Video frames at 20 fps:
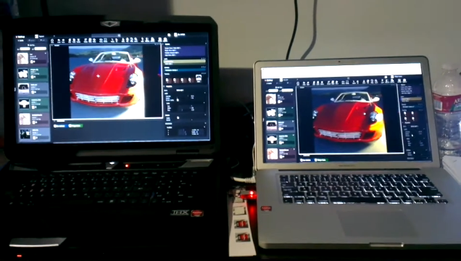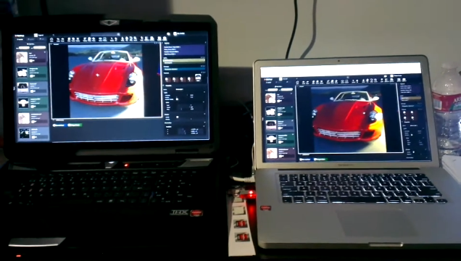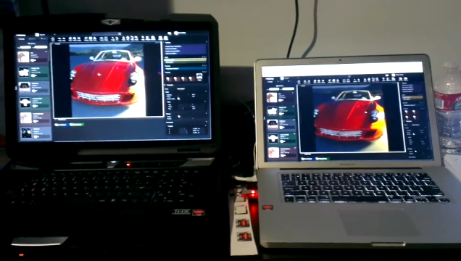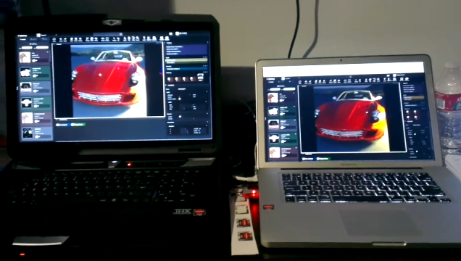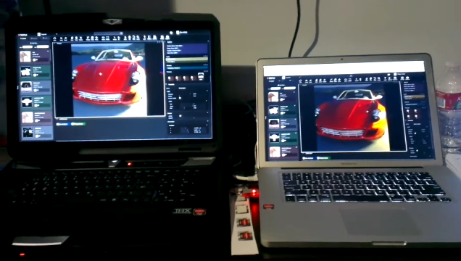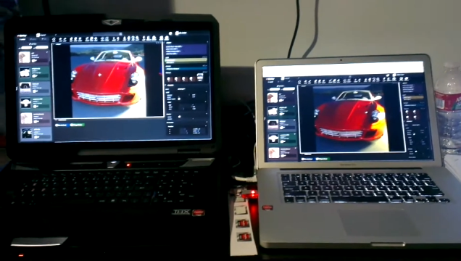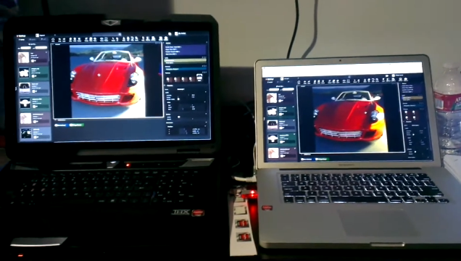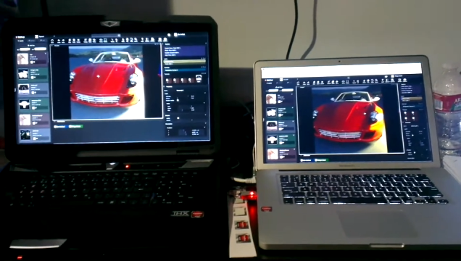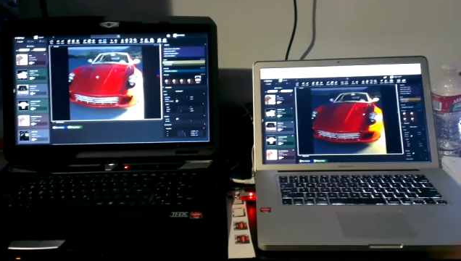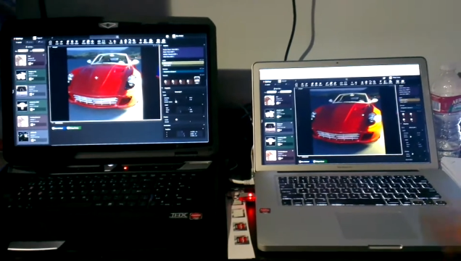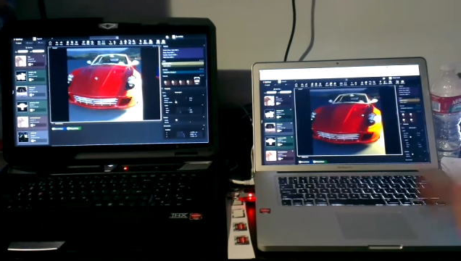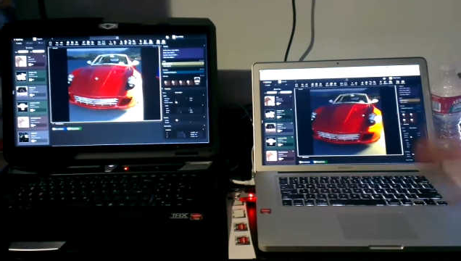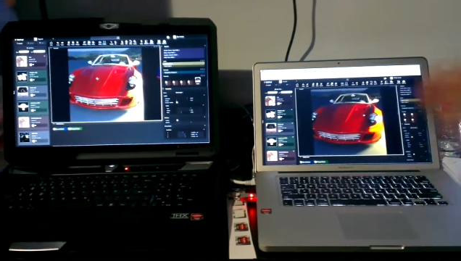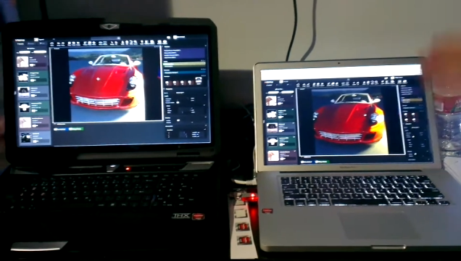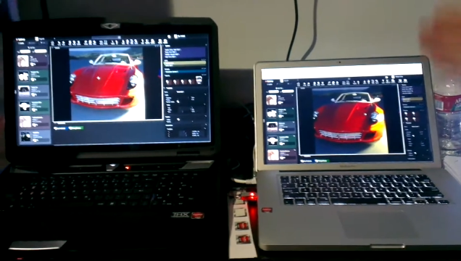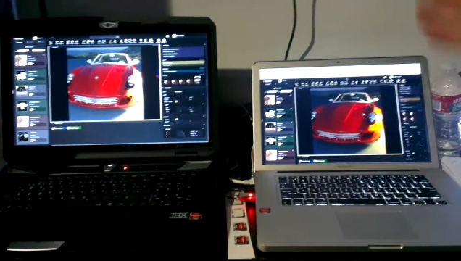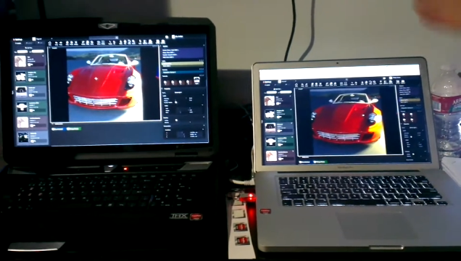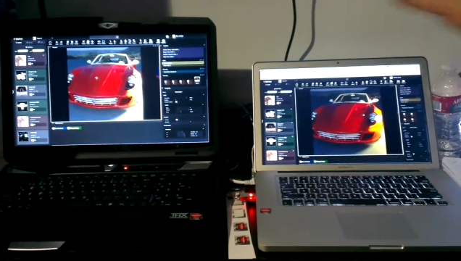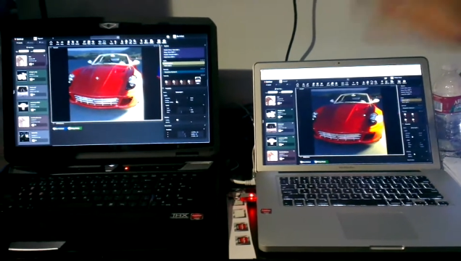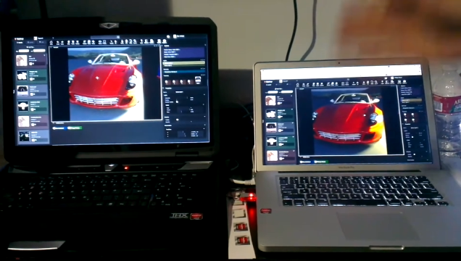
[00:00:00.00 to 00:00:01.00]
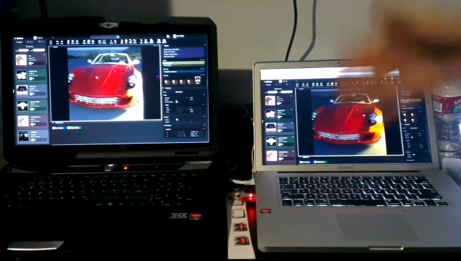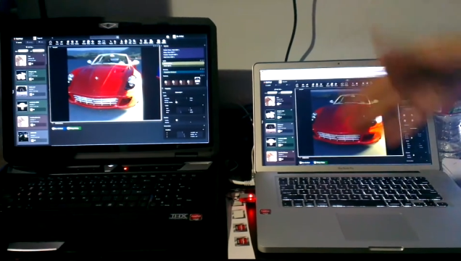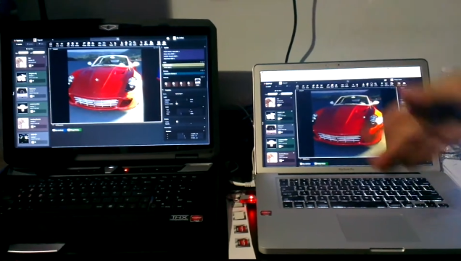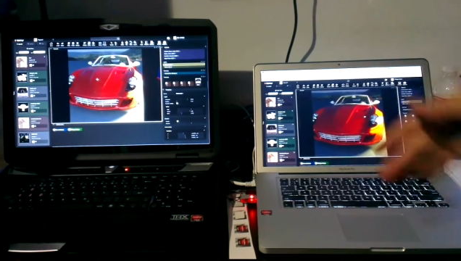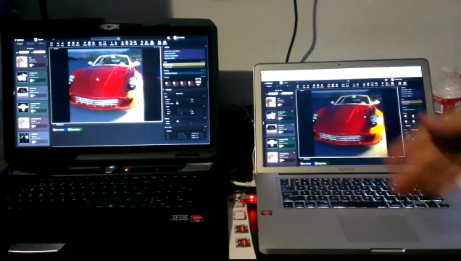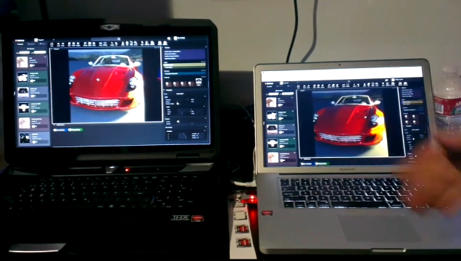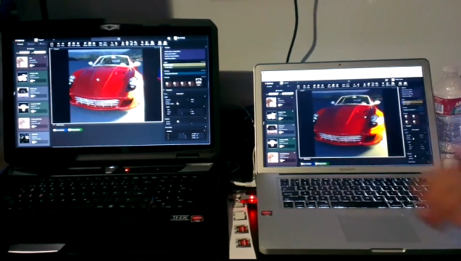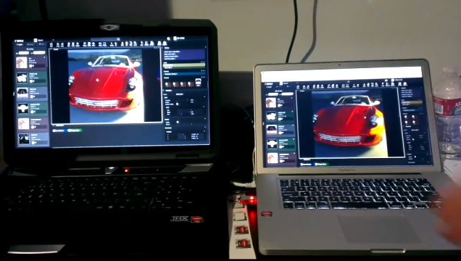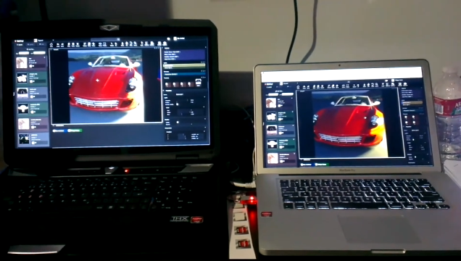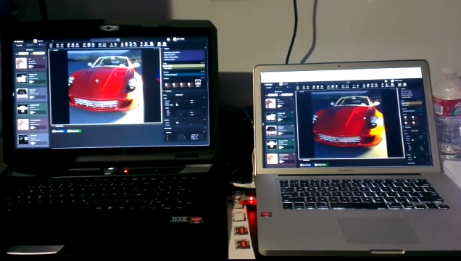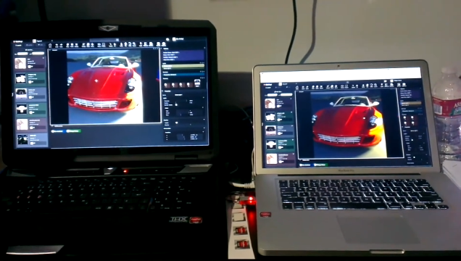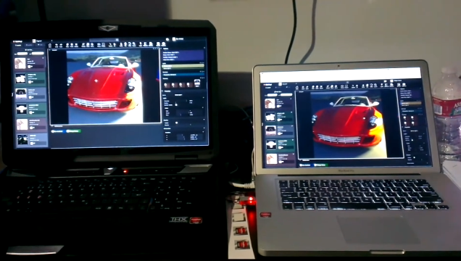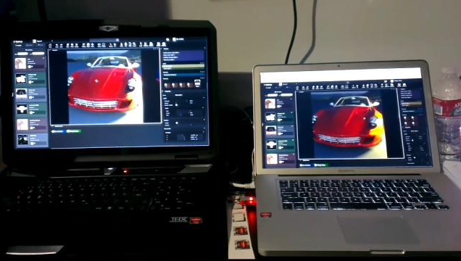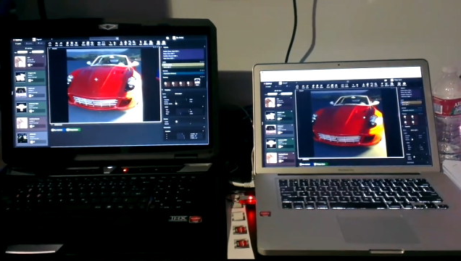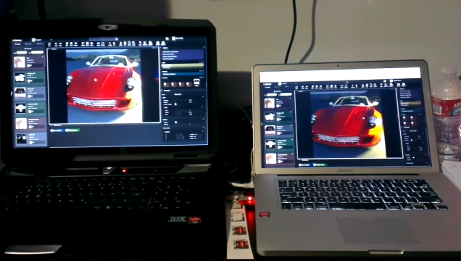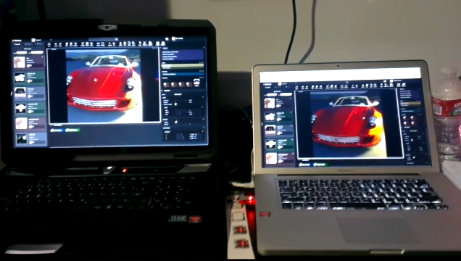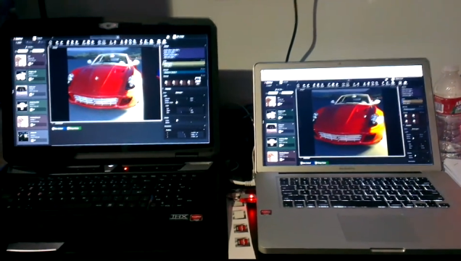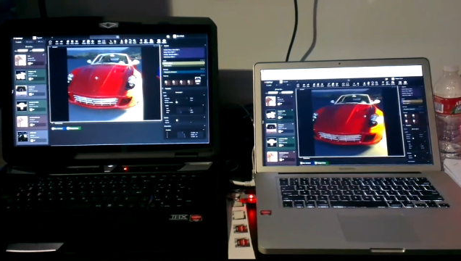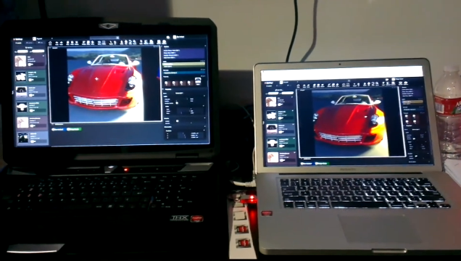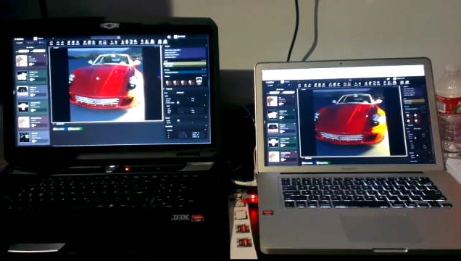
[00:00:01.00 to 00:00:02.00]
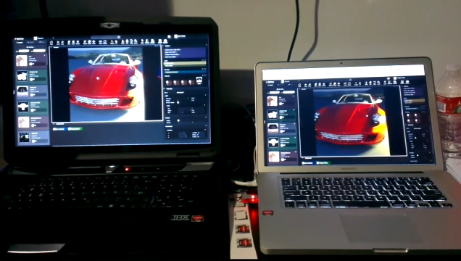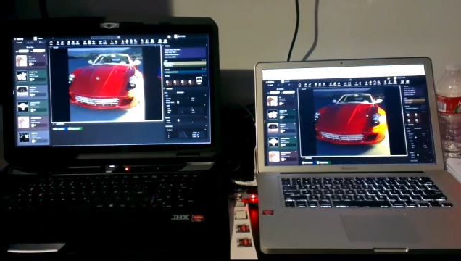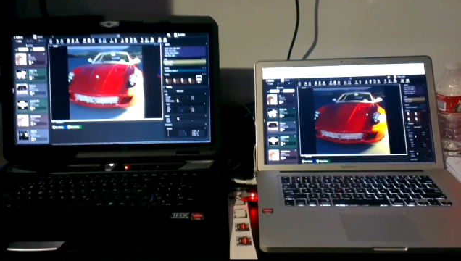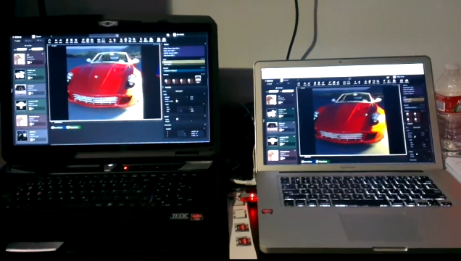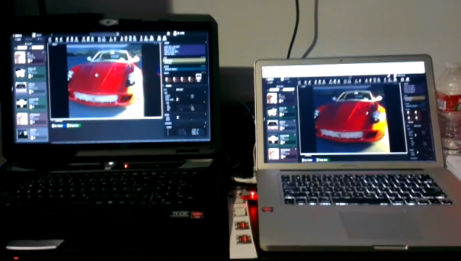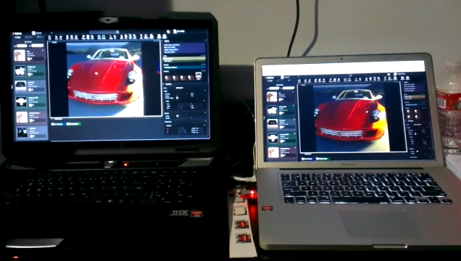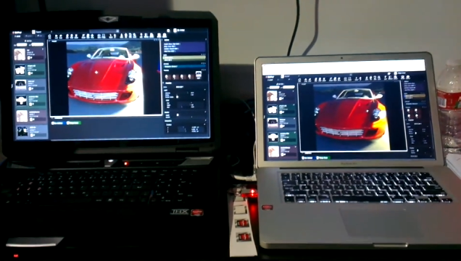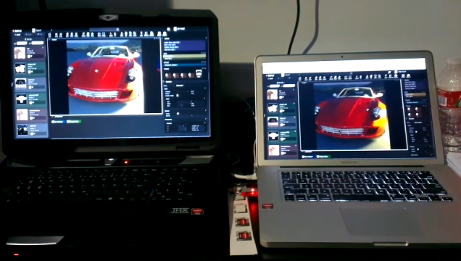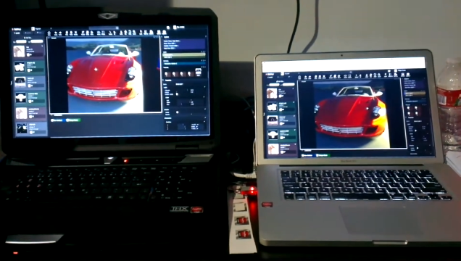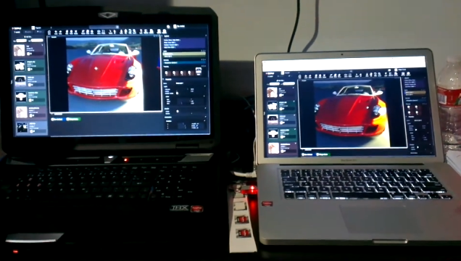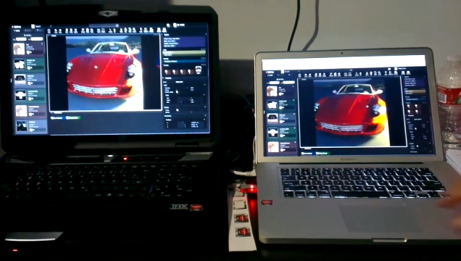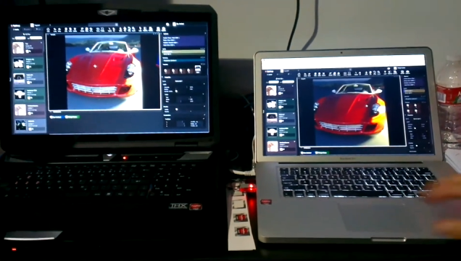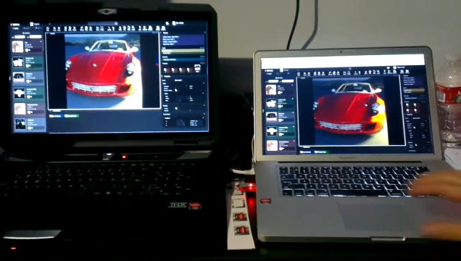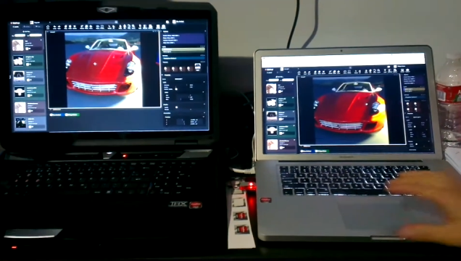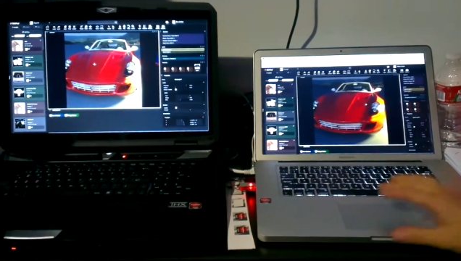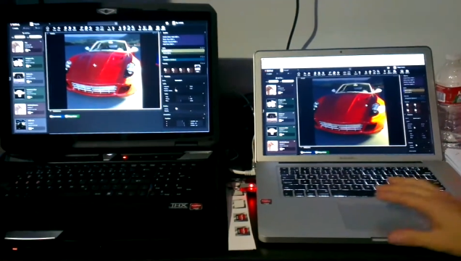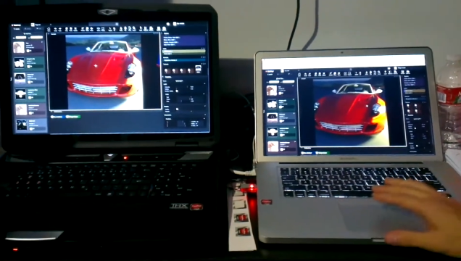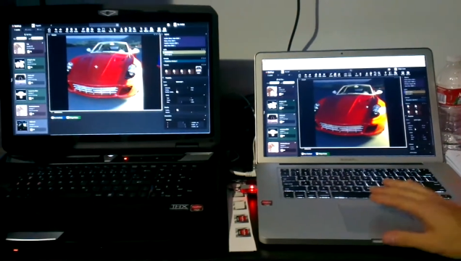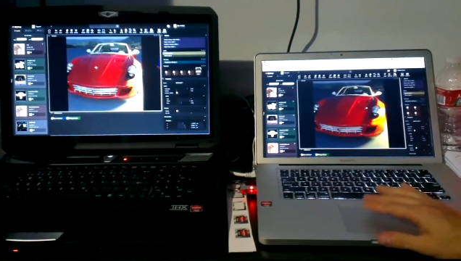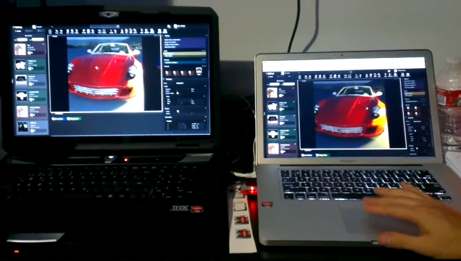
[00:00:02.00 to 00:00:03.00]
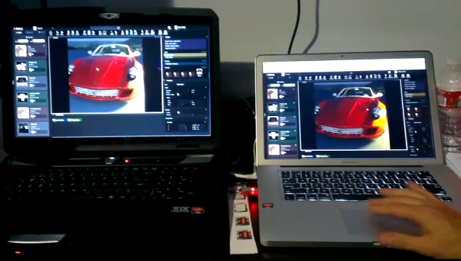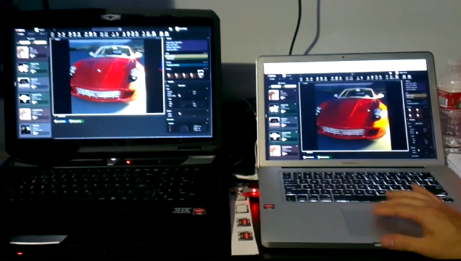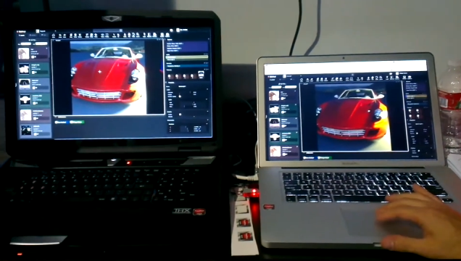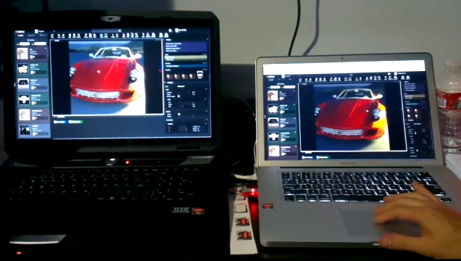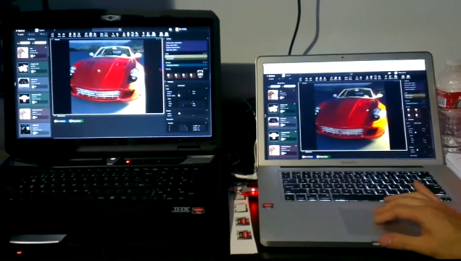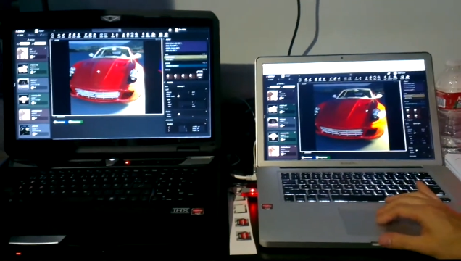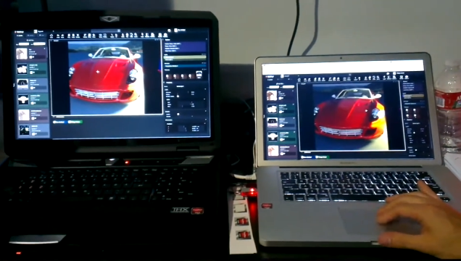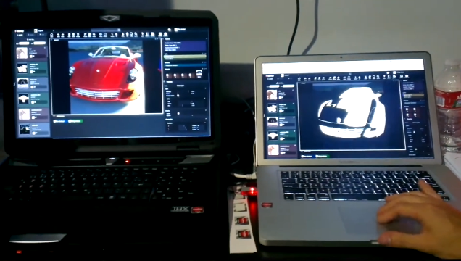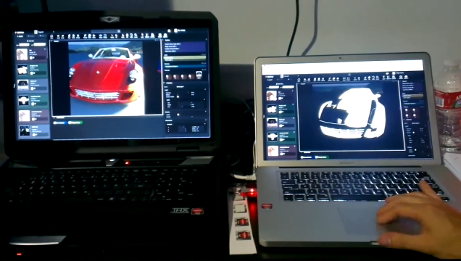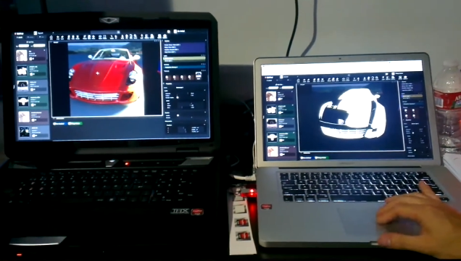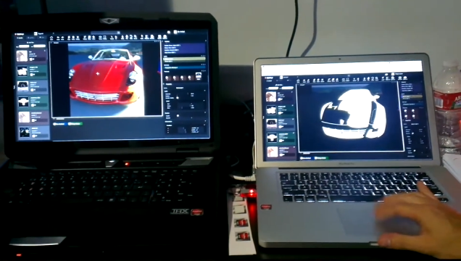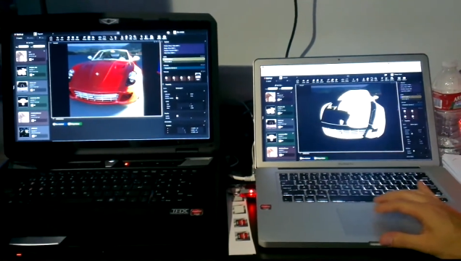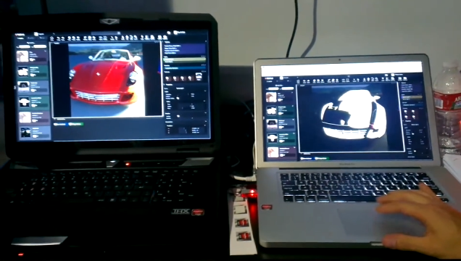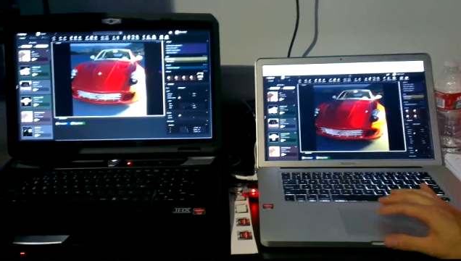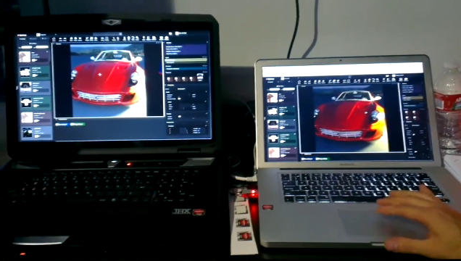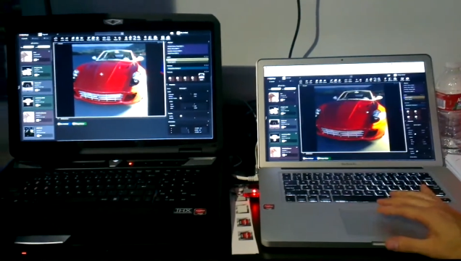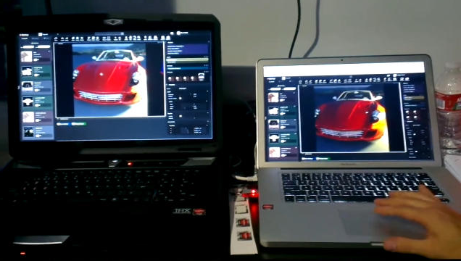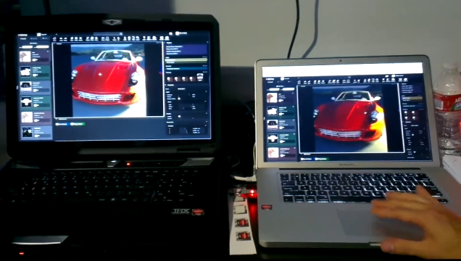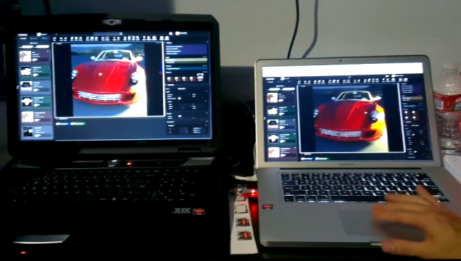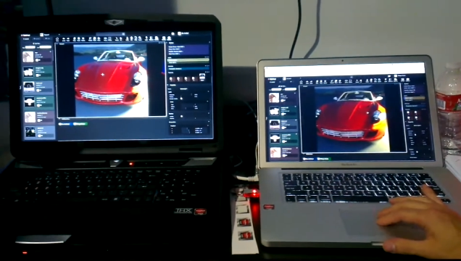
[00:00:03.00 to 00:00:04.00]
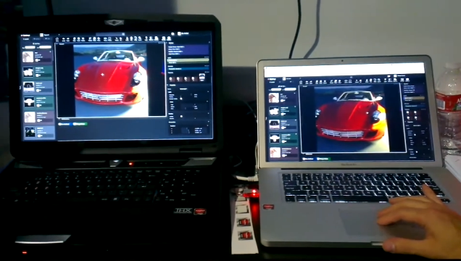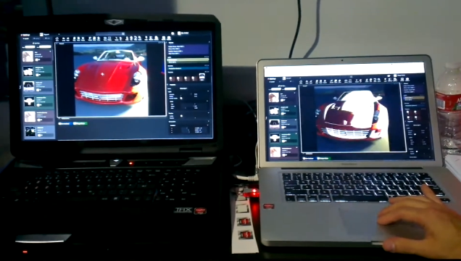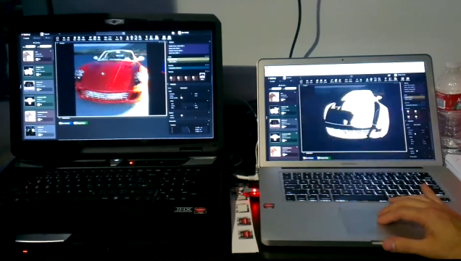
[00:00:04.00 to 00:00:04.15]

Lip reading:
[unreadable: no face in view]